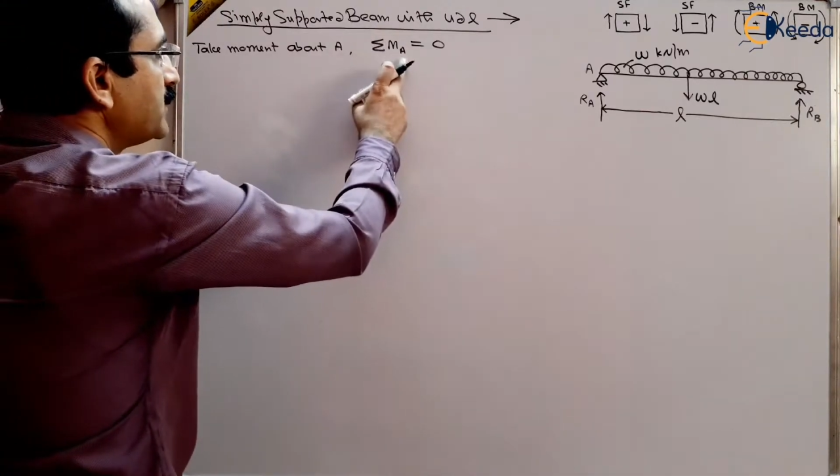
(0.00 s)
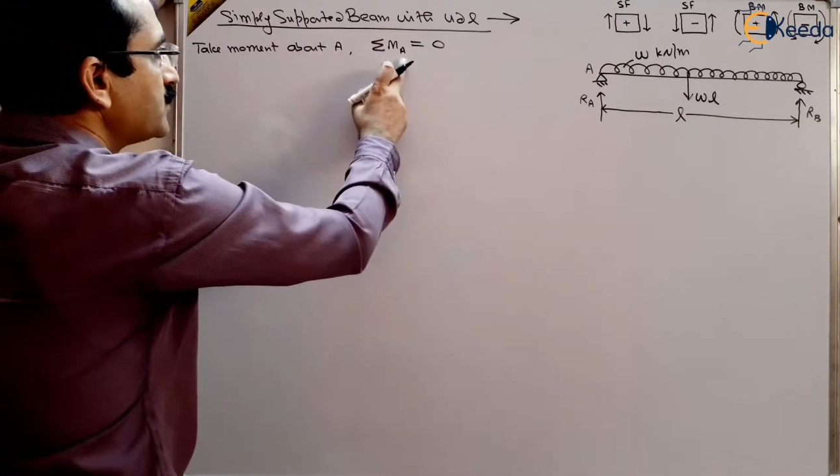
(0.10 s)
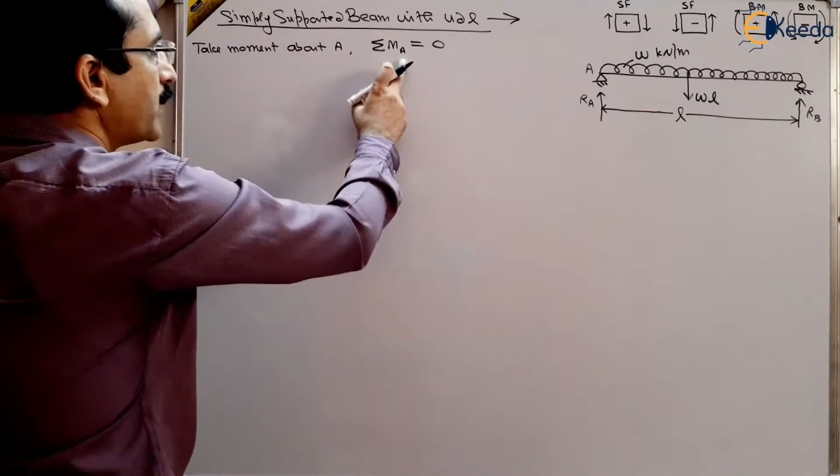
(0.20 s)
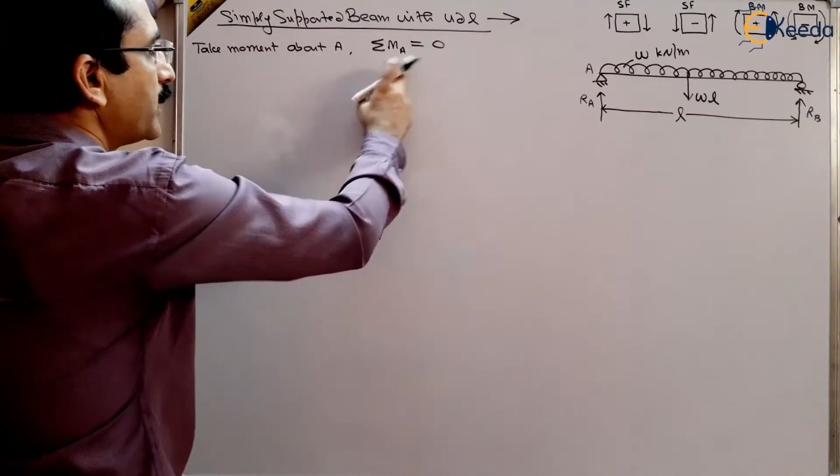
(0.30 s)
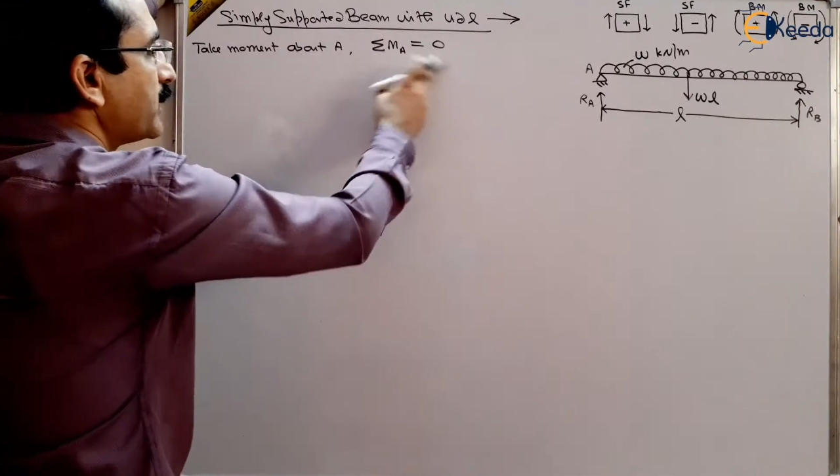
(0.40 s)

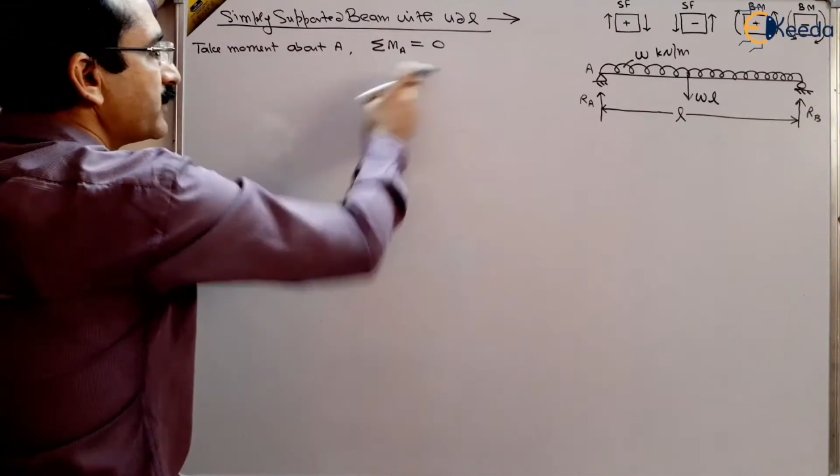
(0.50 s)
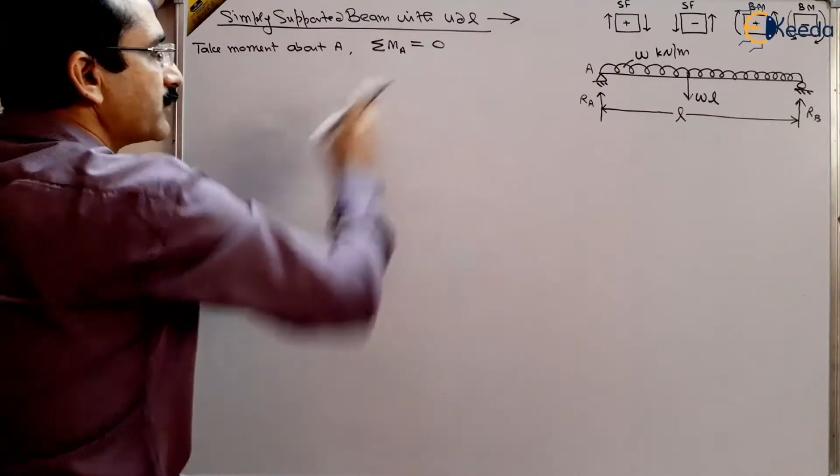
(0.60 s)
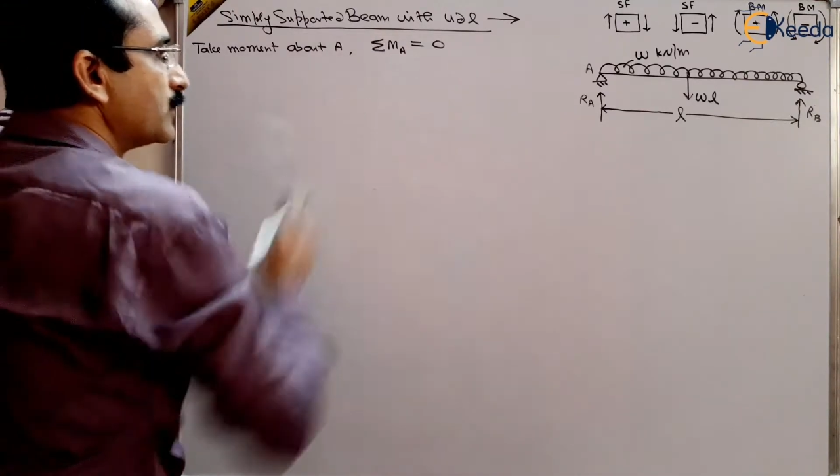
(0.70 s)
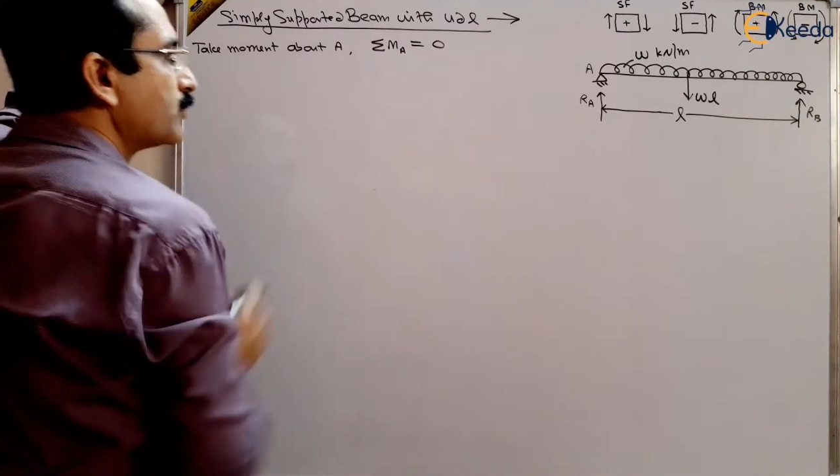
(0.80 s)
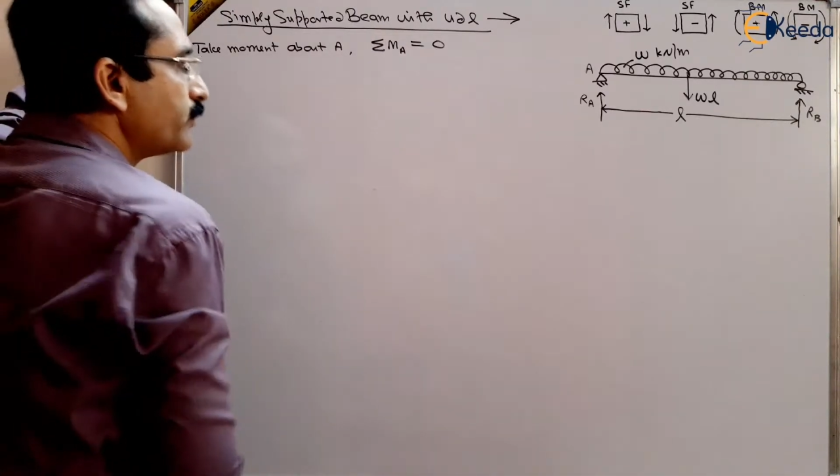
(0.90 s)
joint is
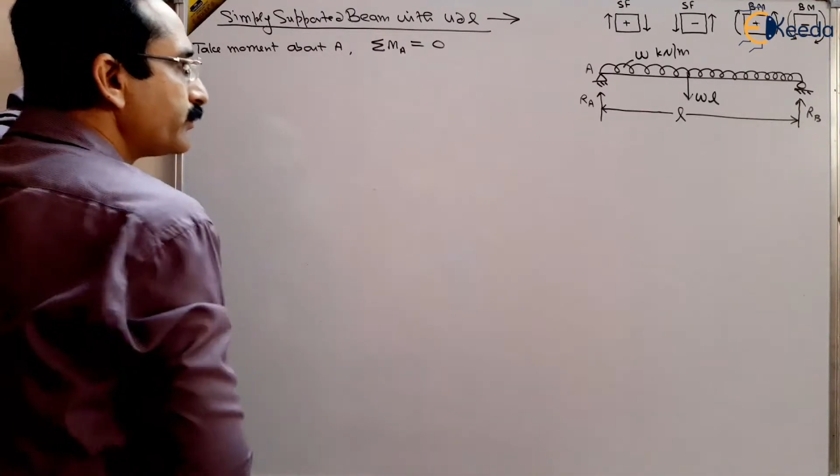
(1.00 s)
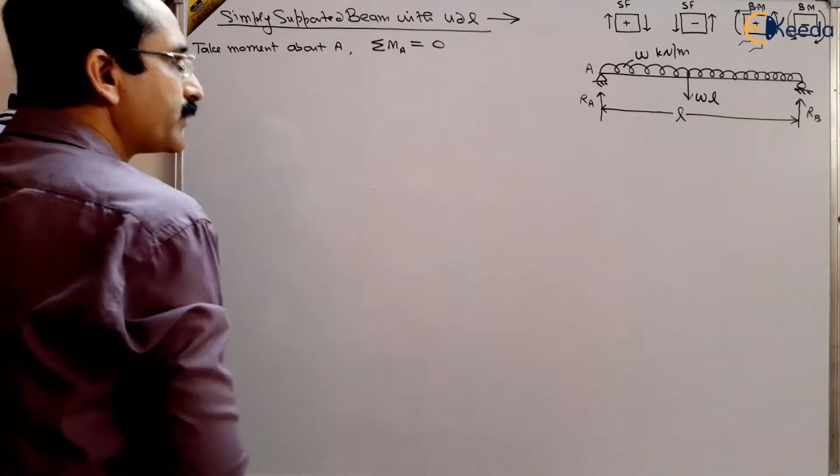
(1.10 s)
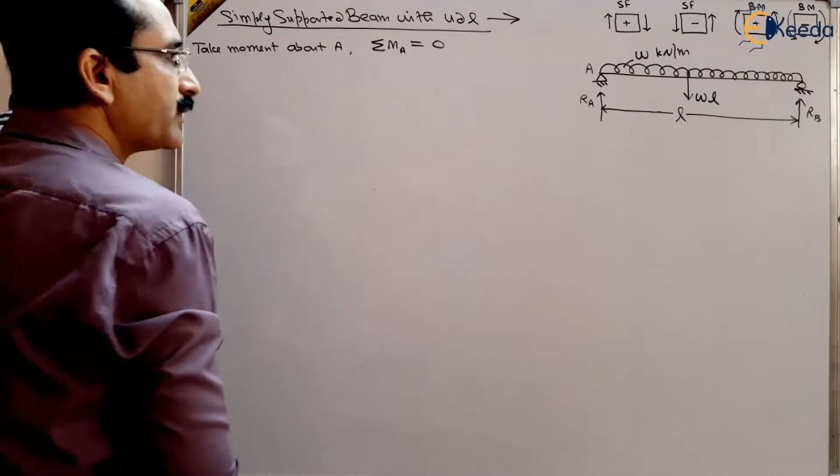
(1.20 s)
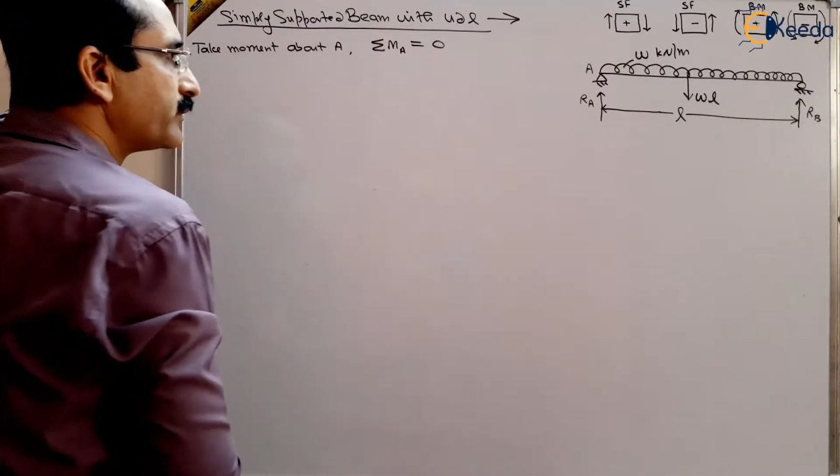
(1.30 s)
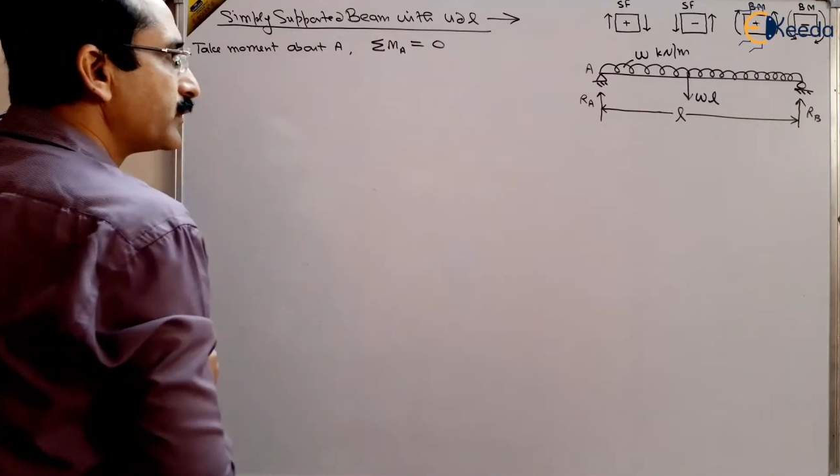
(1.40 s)
equal to
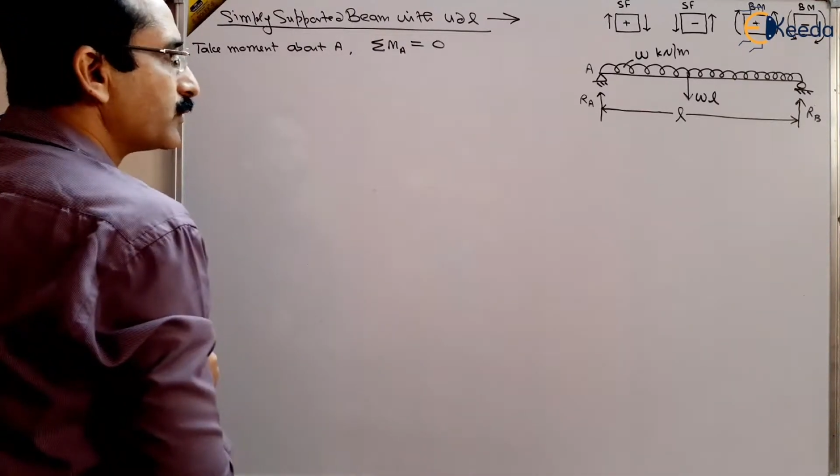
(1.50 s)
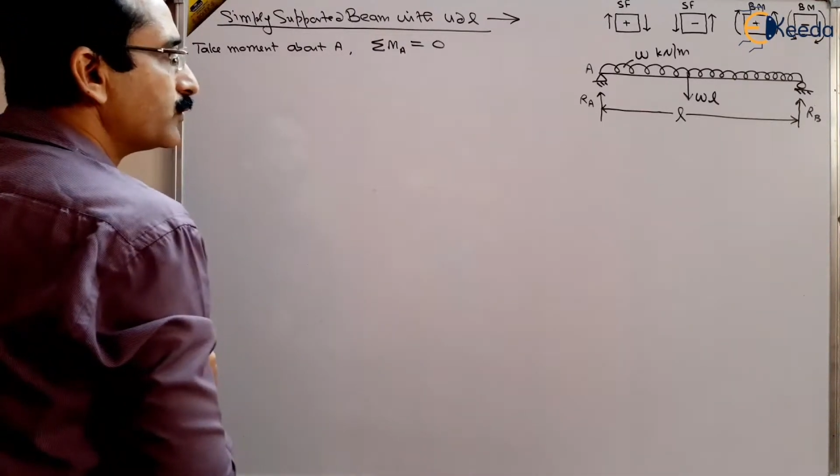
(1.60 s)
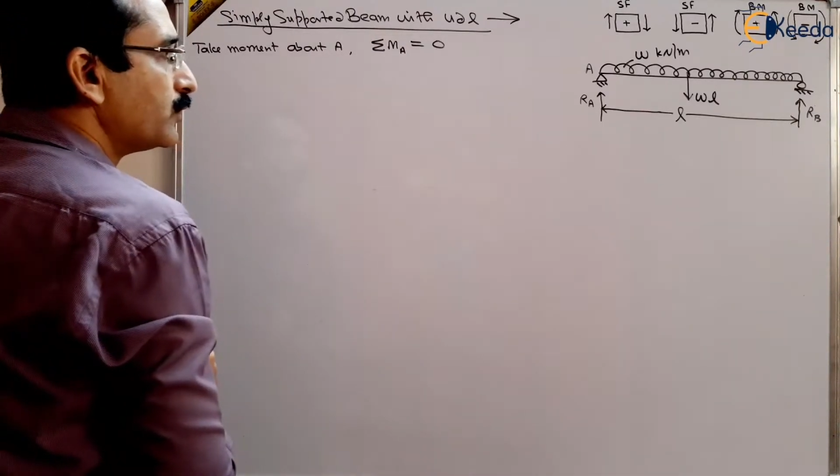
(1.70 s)
0.